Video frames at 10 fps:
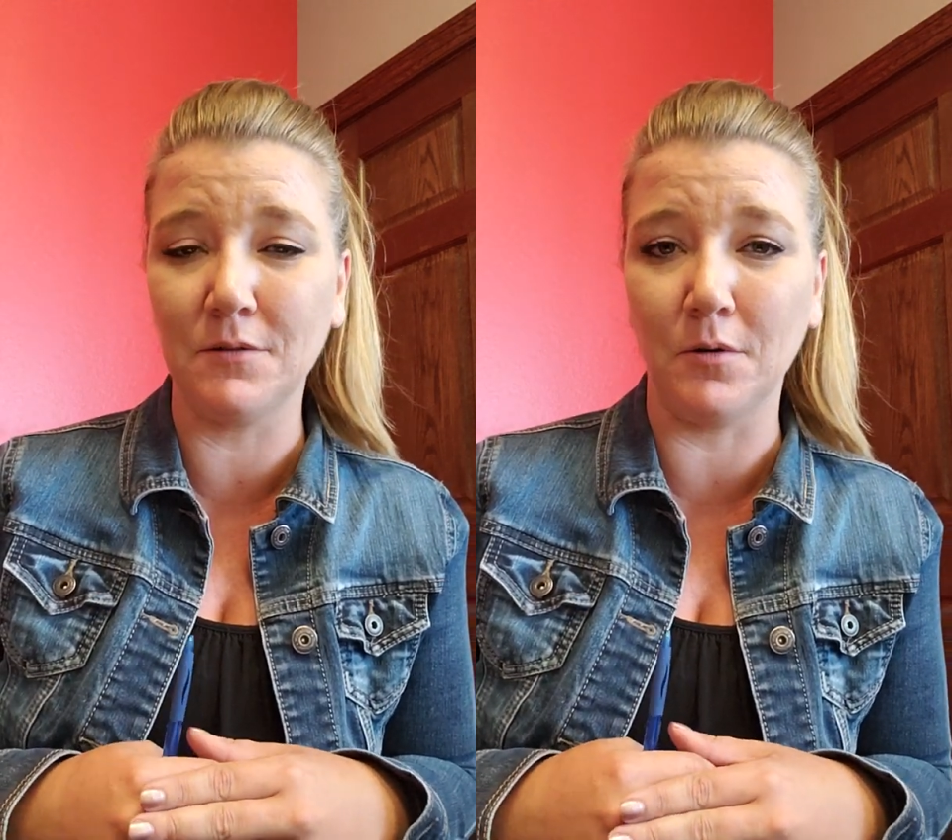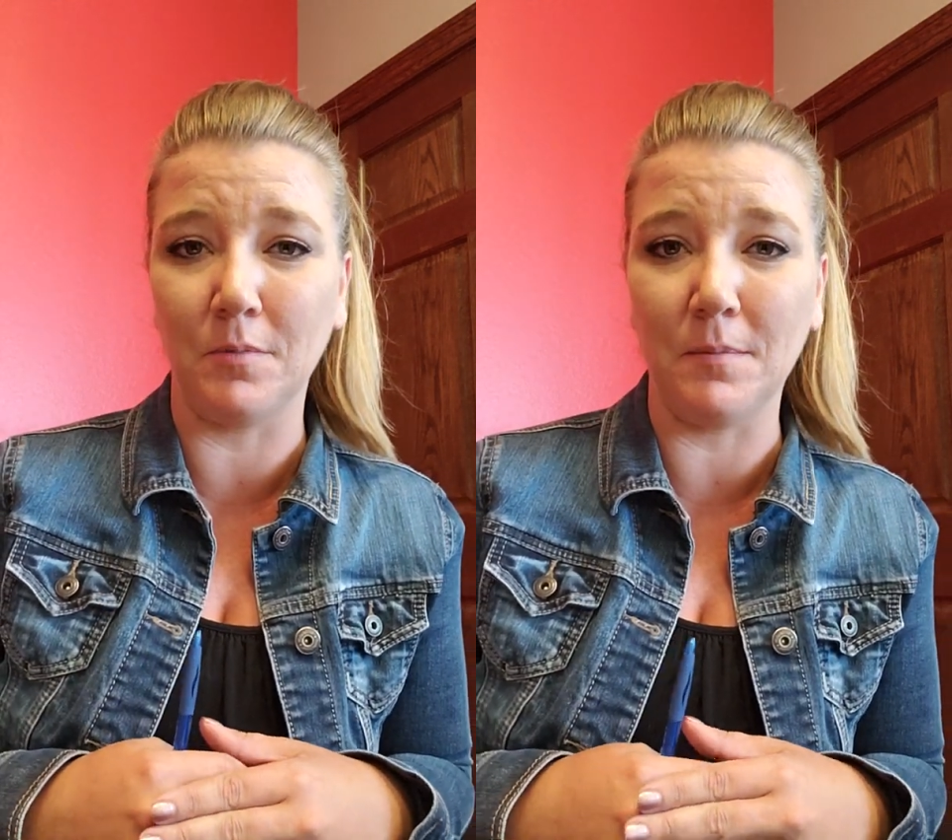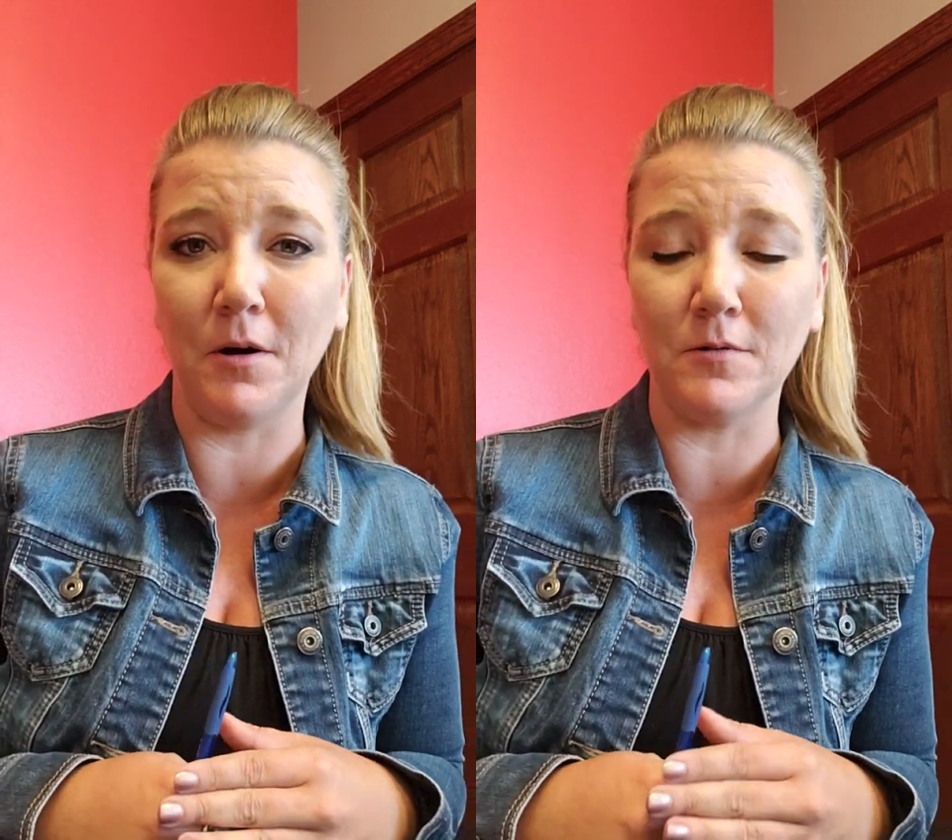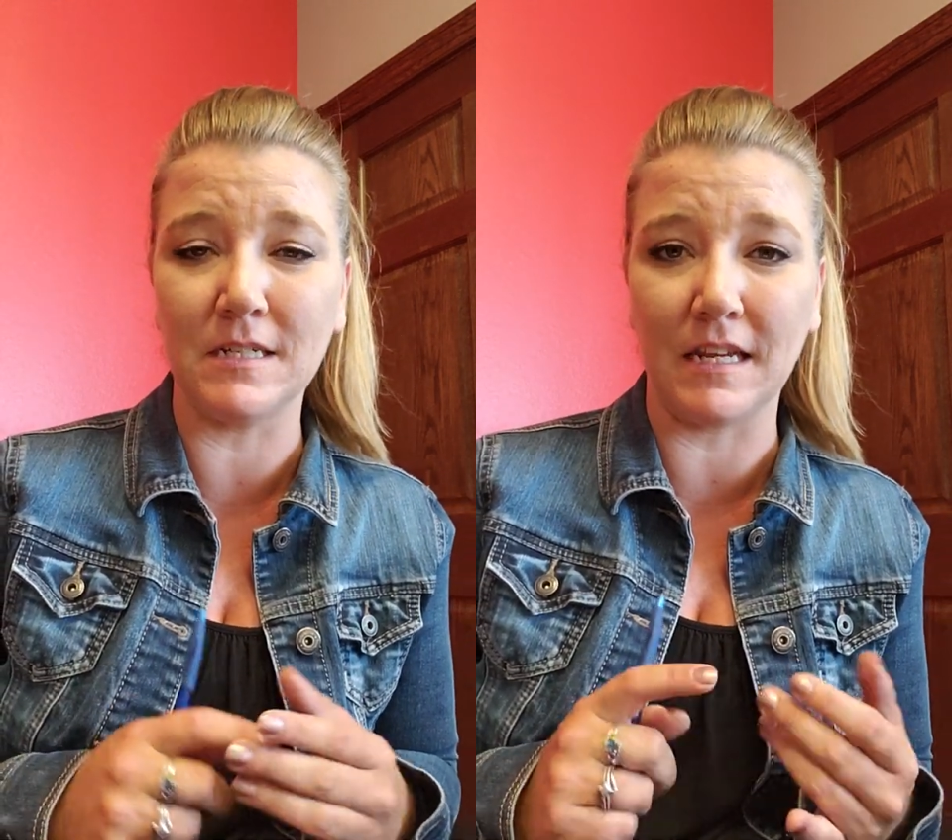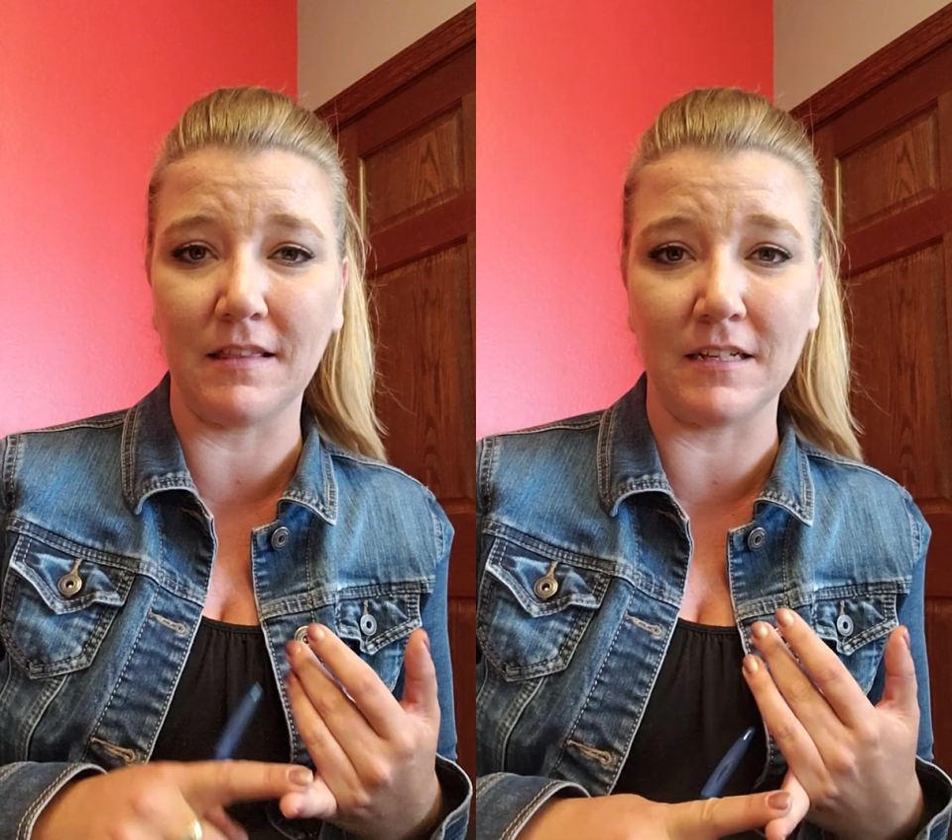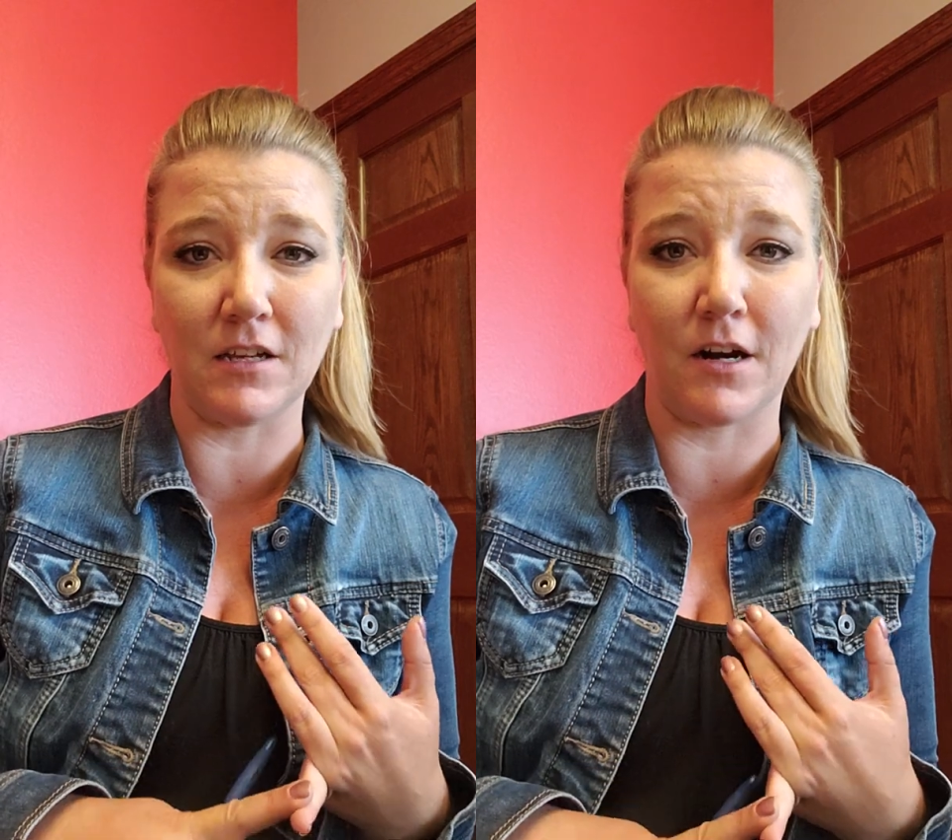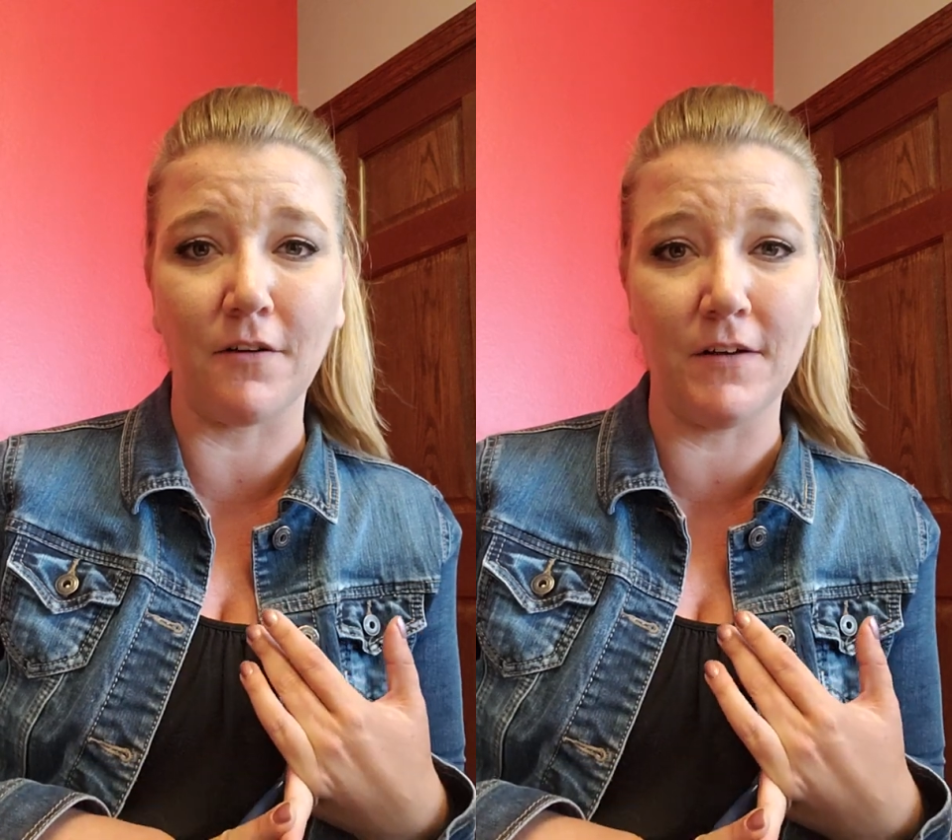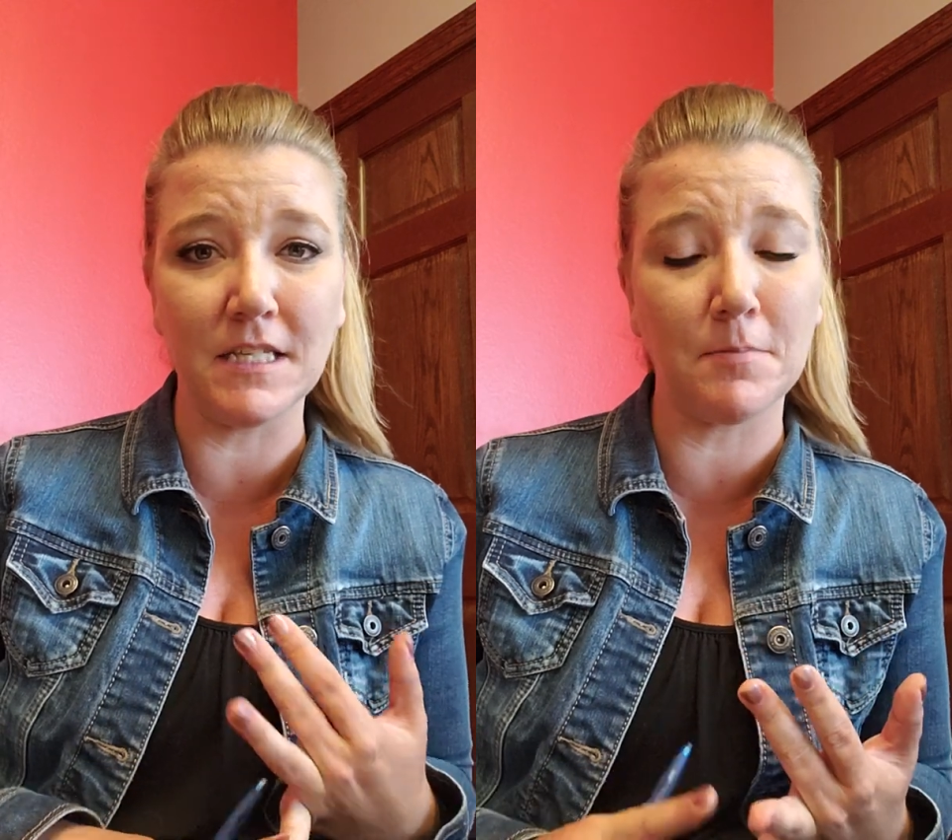We'll be posting things on our
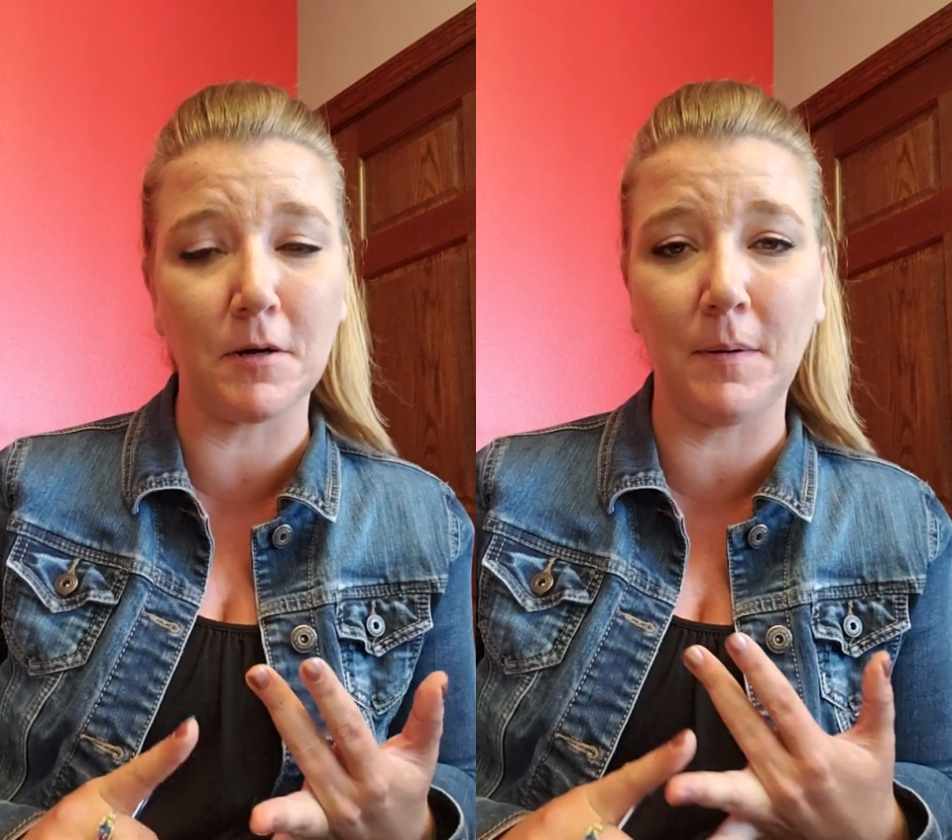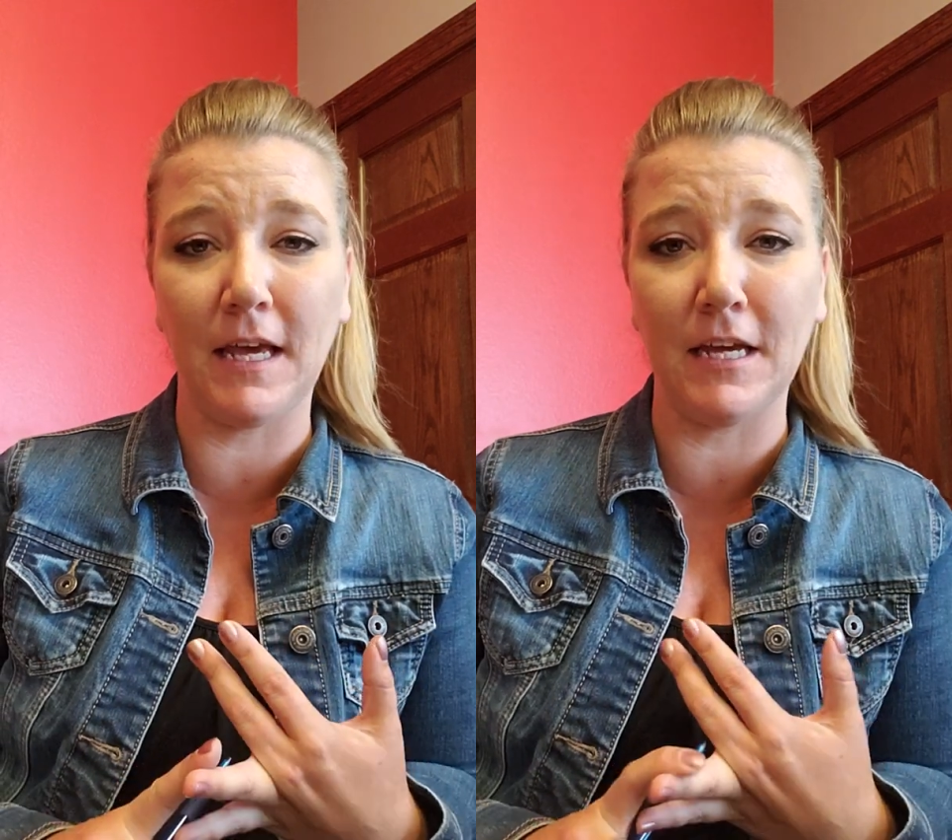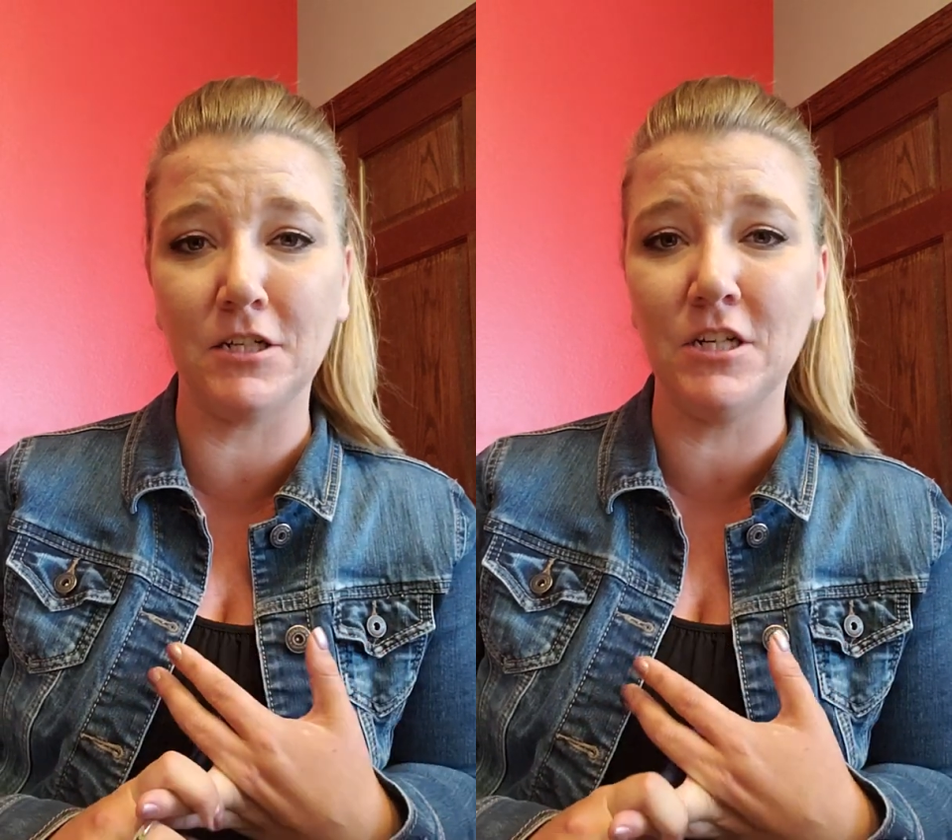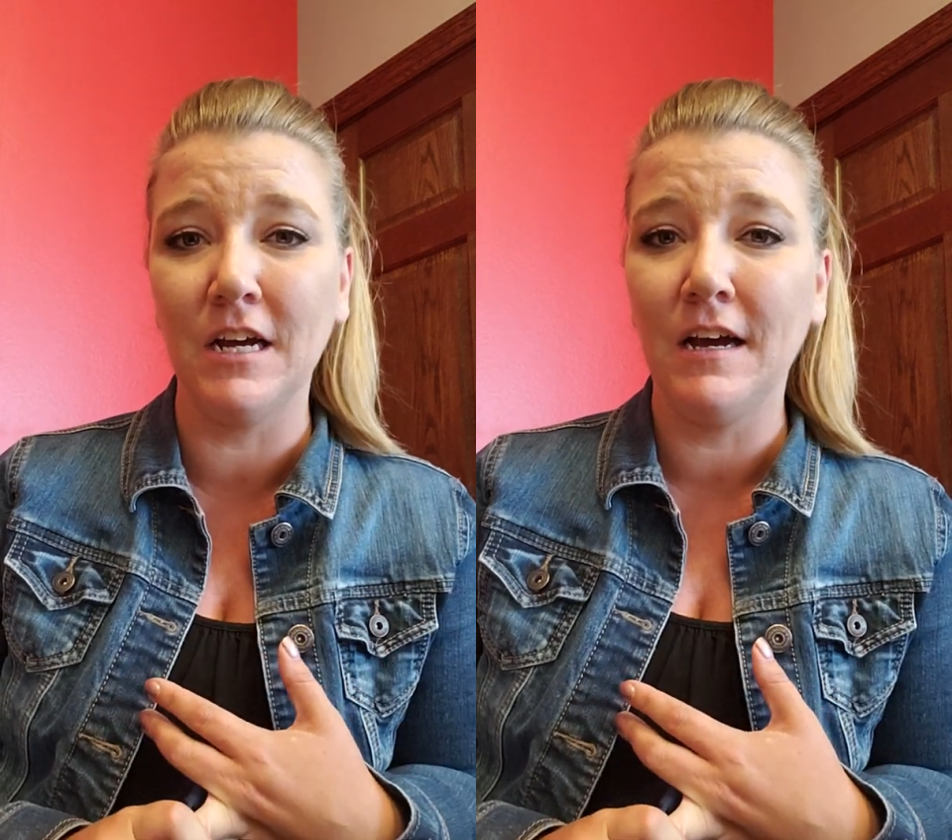Facebook page,